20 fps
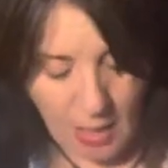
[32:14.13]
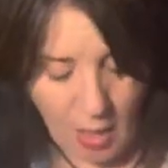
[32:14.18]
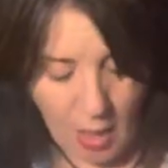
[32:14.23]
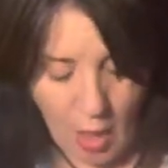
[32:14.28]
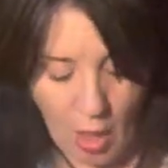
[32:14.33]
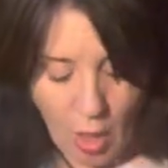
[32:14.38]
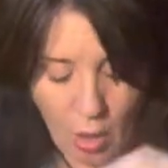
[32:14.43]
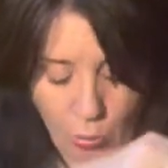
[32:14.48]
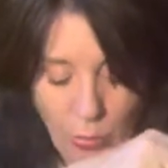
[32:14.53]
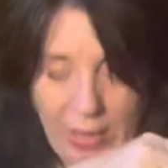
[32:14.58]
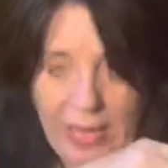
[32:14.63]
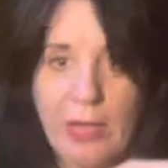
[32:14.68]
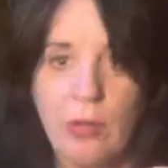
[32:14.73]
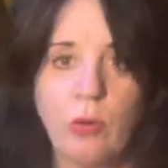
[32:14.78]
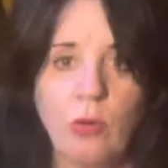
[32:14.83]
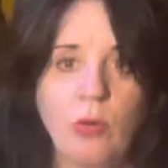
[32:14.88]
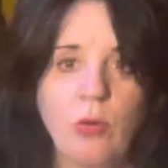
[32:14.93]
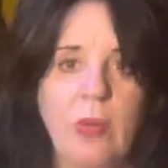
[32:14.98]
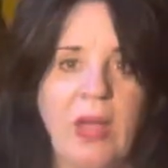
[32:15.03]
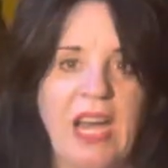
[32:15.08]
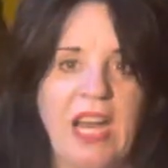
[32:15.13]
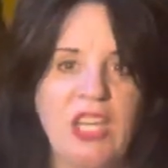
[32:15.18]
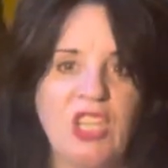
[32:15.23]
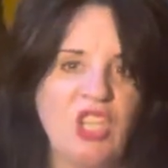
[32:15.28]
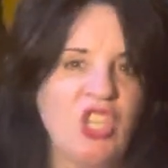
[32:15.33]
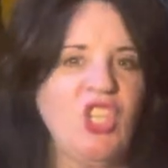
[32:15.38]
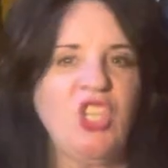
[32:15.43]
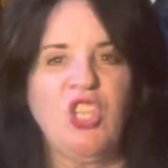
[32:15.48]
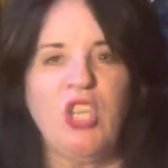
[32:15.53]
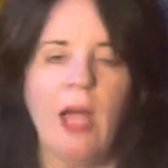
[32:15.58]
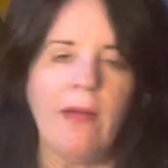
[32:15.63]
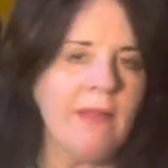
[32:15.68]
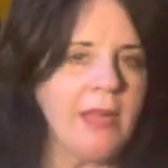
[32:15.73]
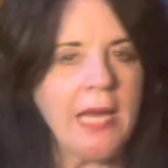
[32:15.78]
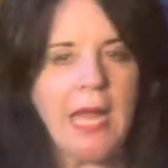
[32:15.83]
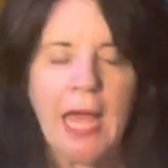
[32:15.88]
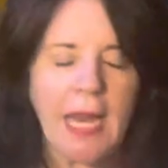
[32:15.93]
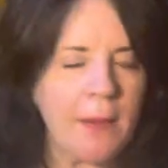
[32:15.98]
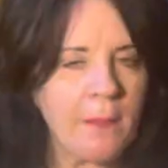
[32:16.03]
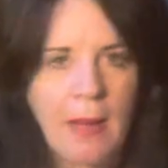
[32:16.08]
all wrinkled and I just shove it
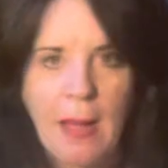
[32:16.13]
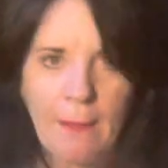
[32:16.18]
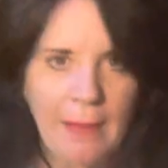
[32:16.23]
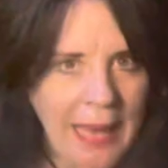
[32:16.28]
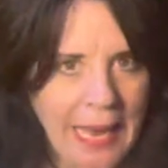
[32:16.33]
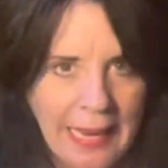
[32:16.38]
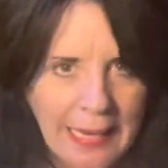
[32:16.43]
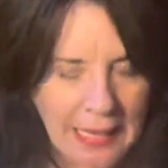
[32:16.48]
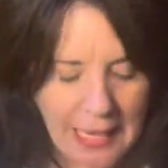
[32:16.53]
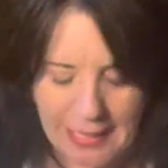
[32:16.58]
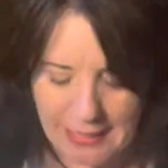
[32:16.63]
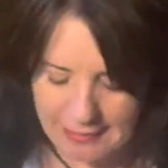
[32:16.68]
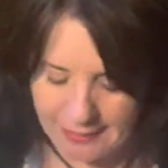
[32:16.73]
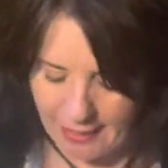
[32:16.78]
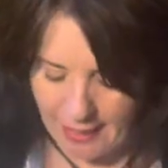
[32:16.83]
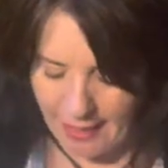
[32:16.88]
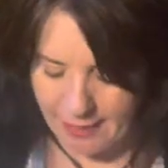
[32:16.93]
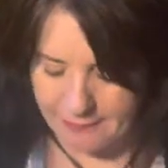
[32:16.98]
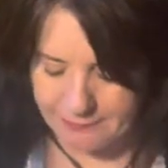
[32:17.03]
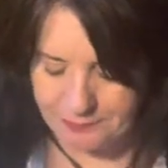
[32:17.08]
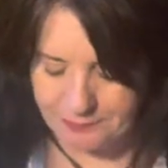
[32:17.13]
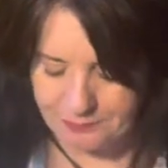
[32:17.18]
down in my bag like that.